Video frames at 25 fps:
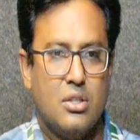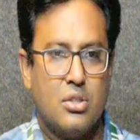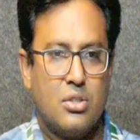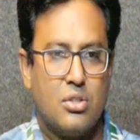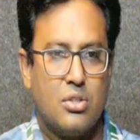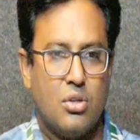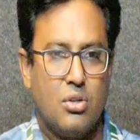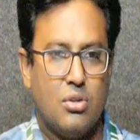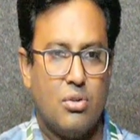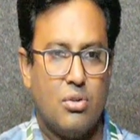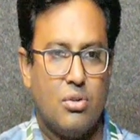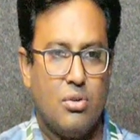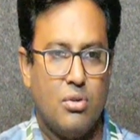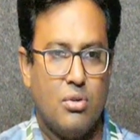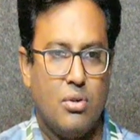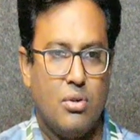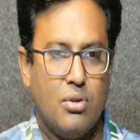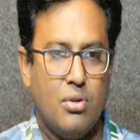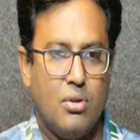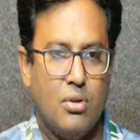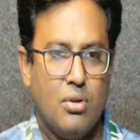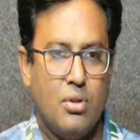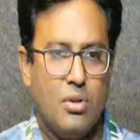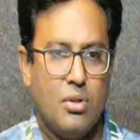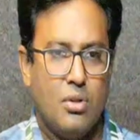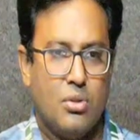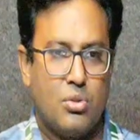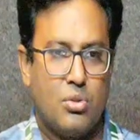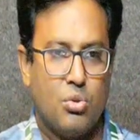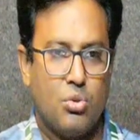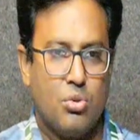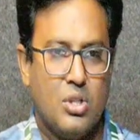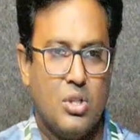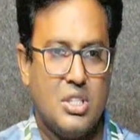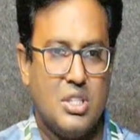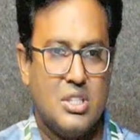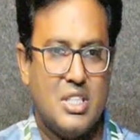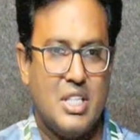So through
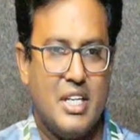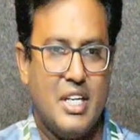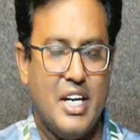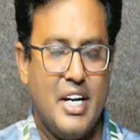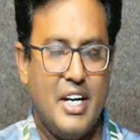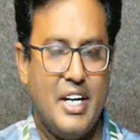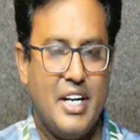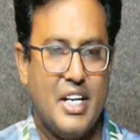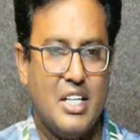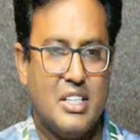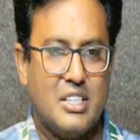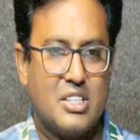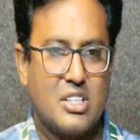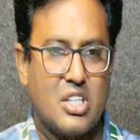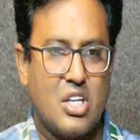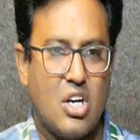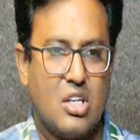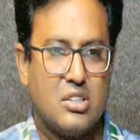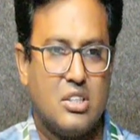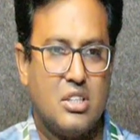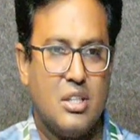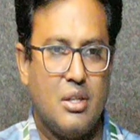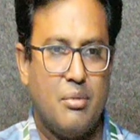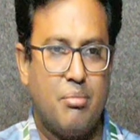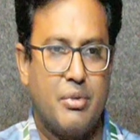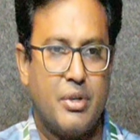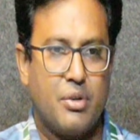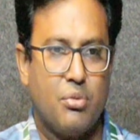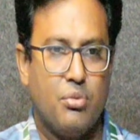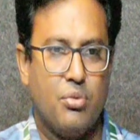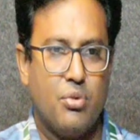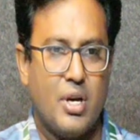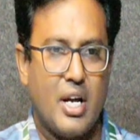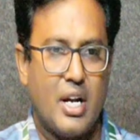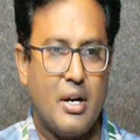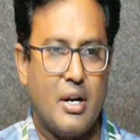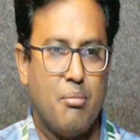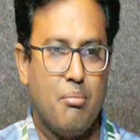this inheritance concept
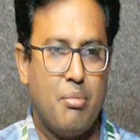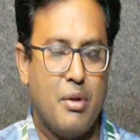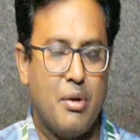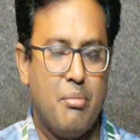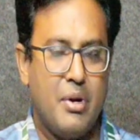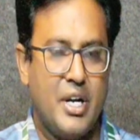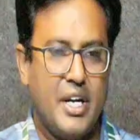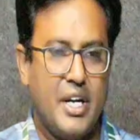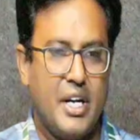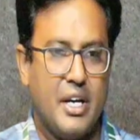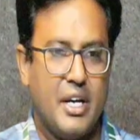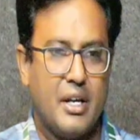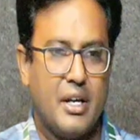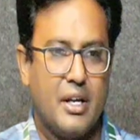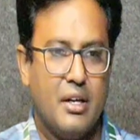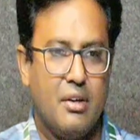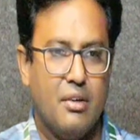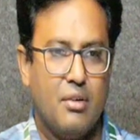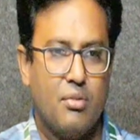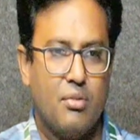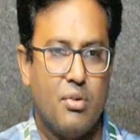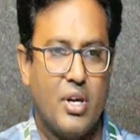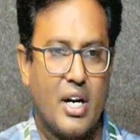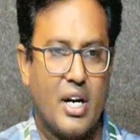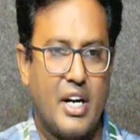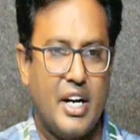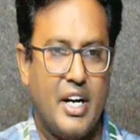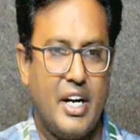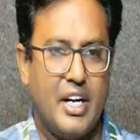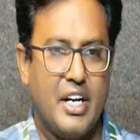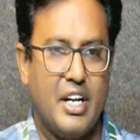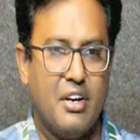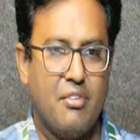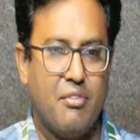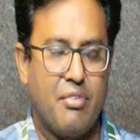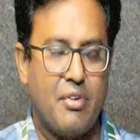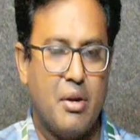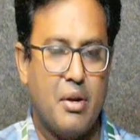we are
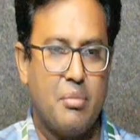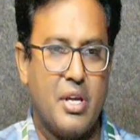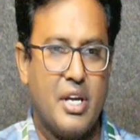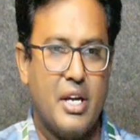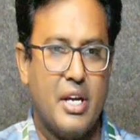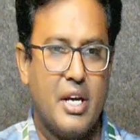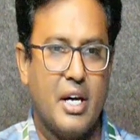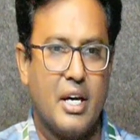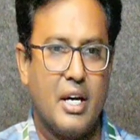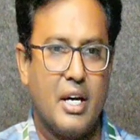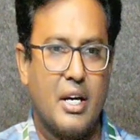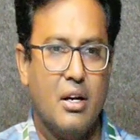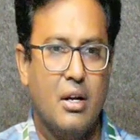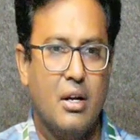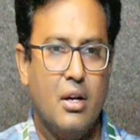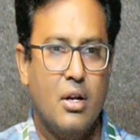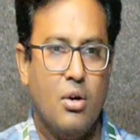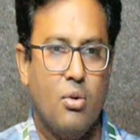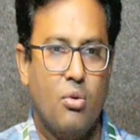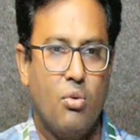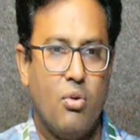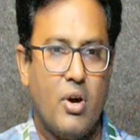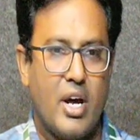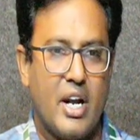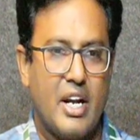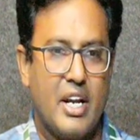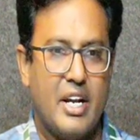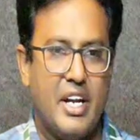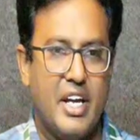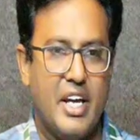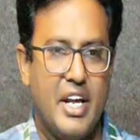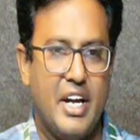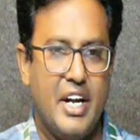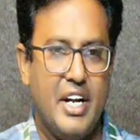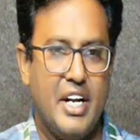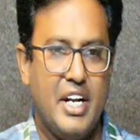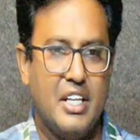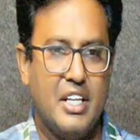creating frame here. We are
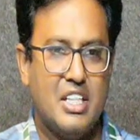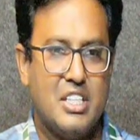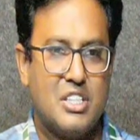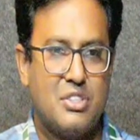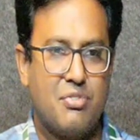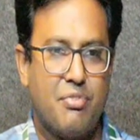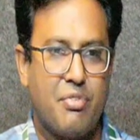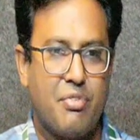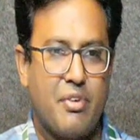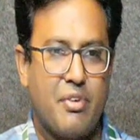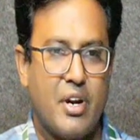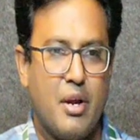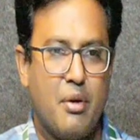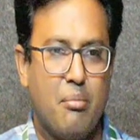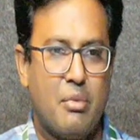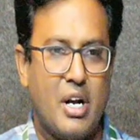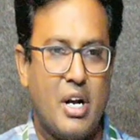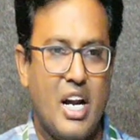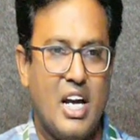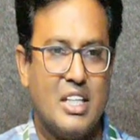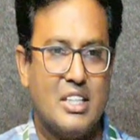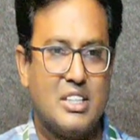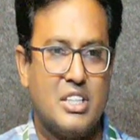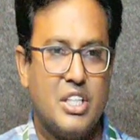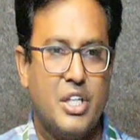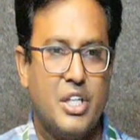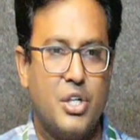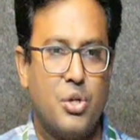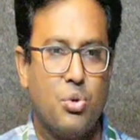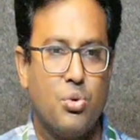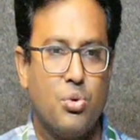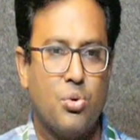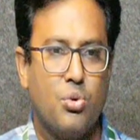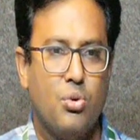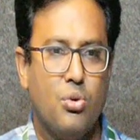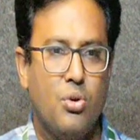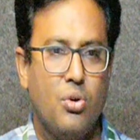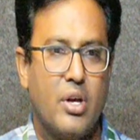inheriting this frame class
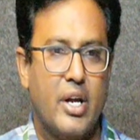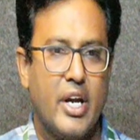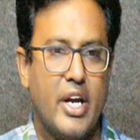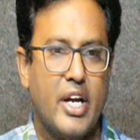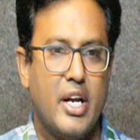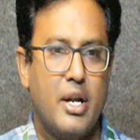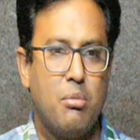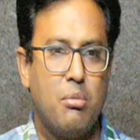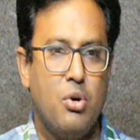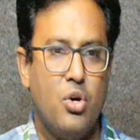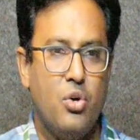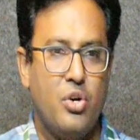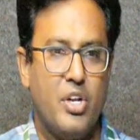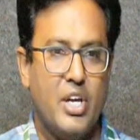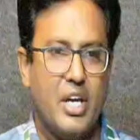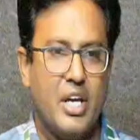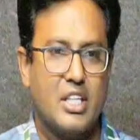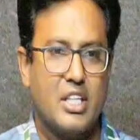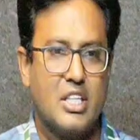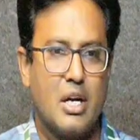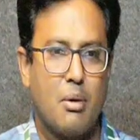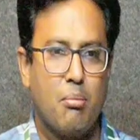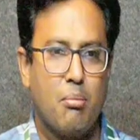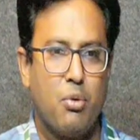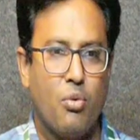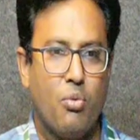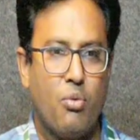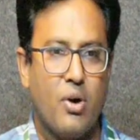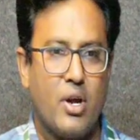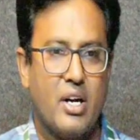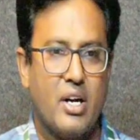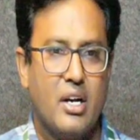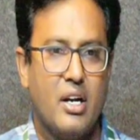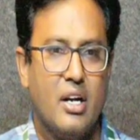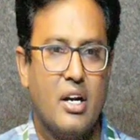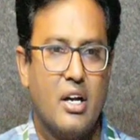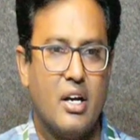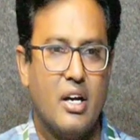into AWT
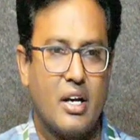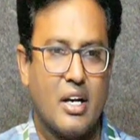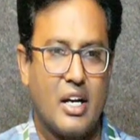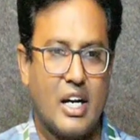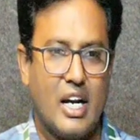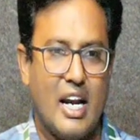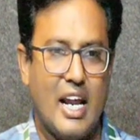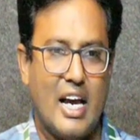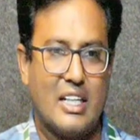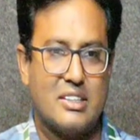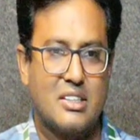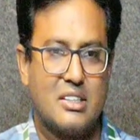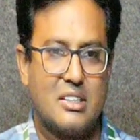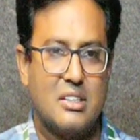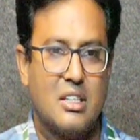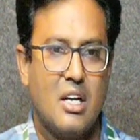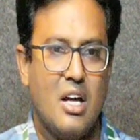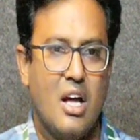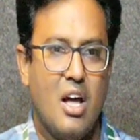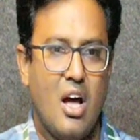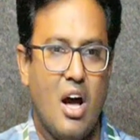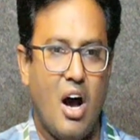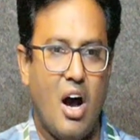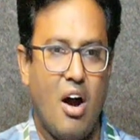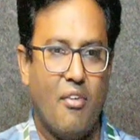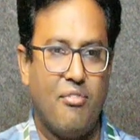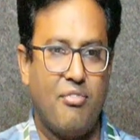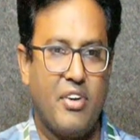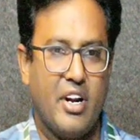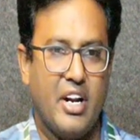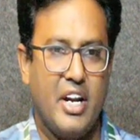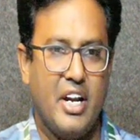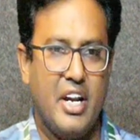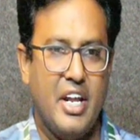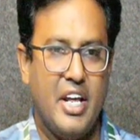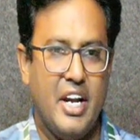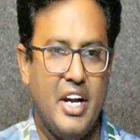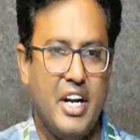example1 class. After
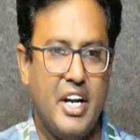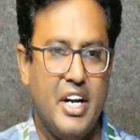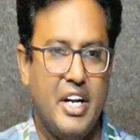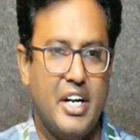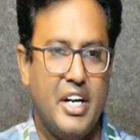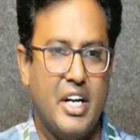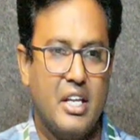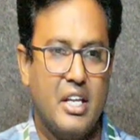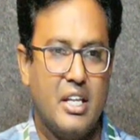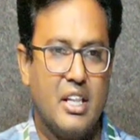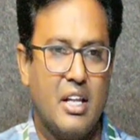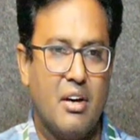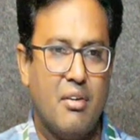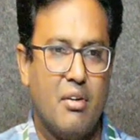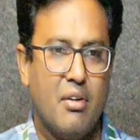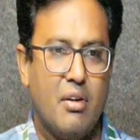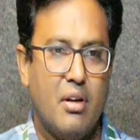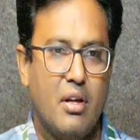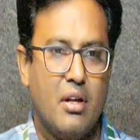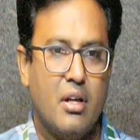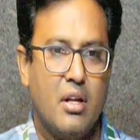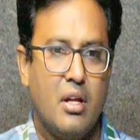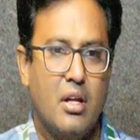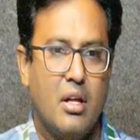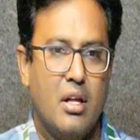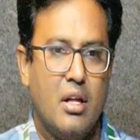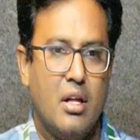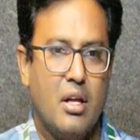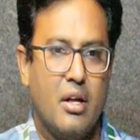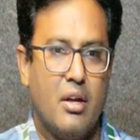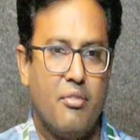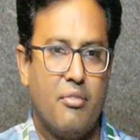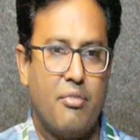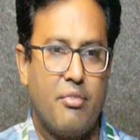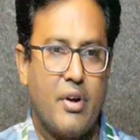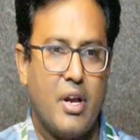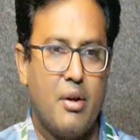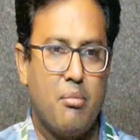inheriting the
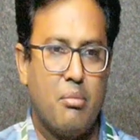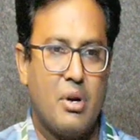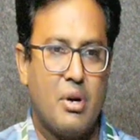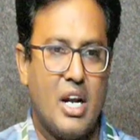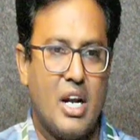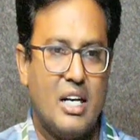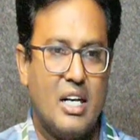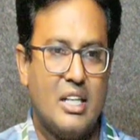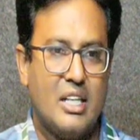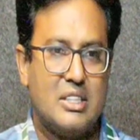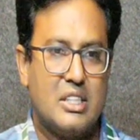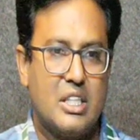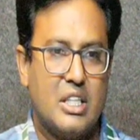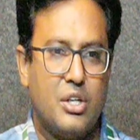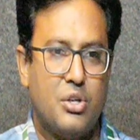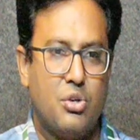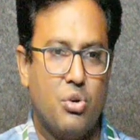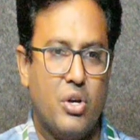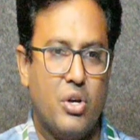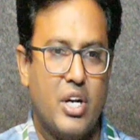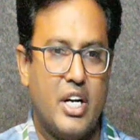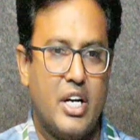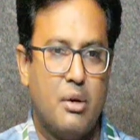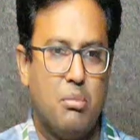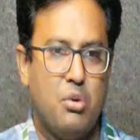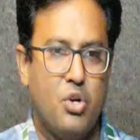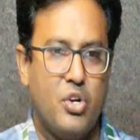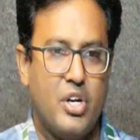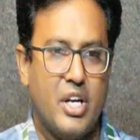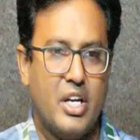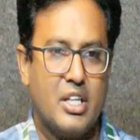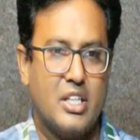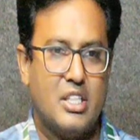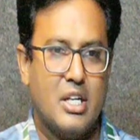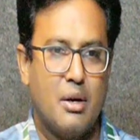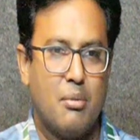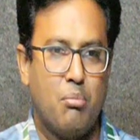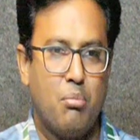frame class into AWT
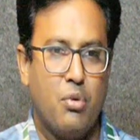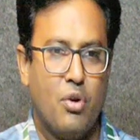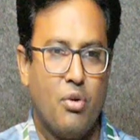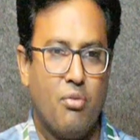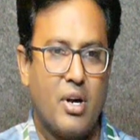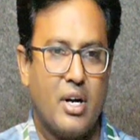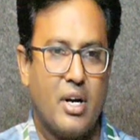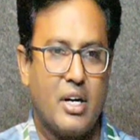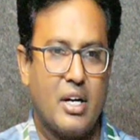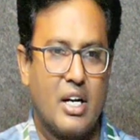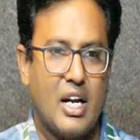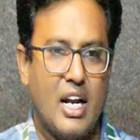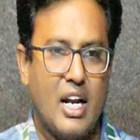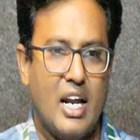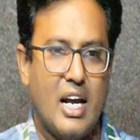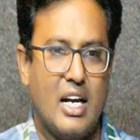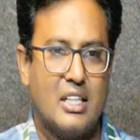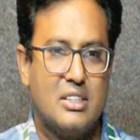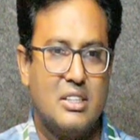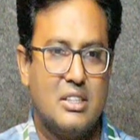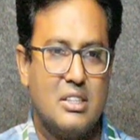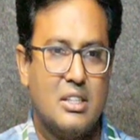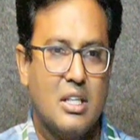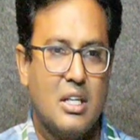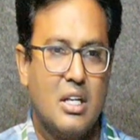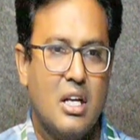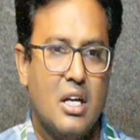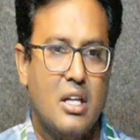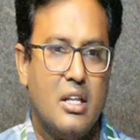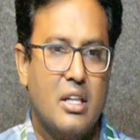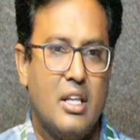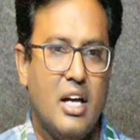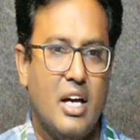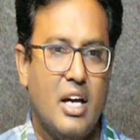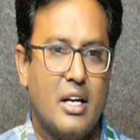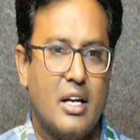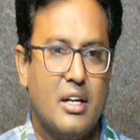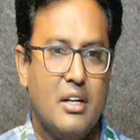example1 class,
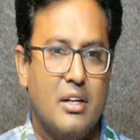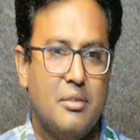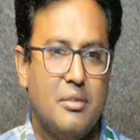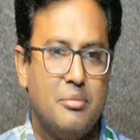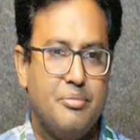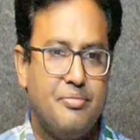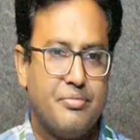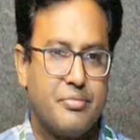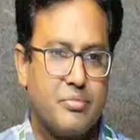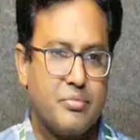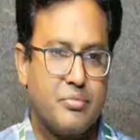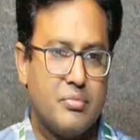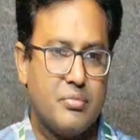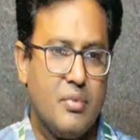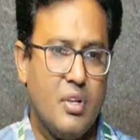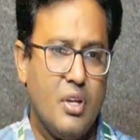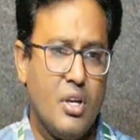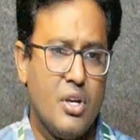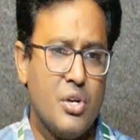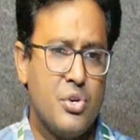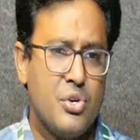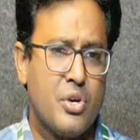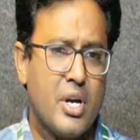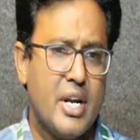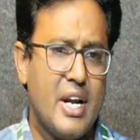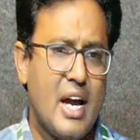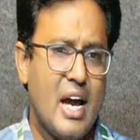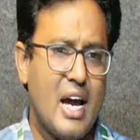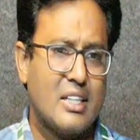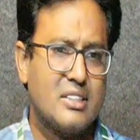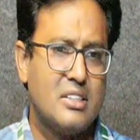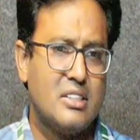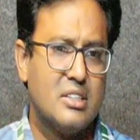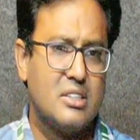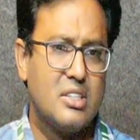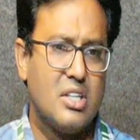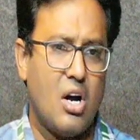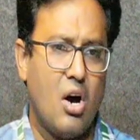then you can
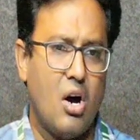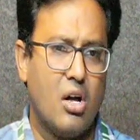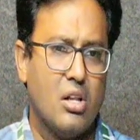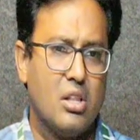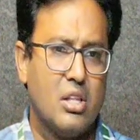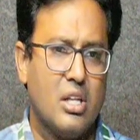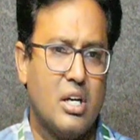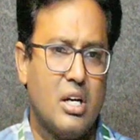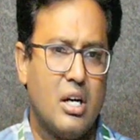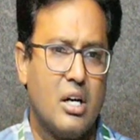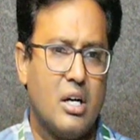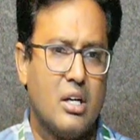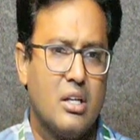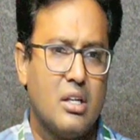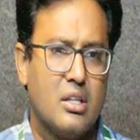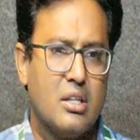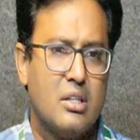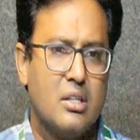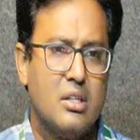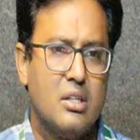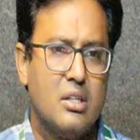access all the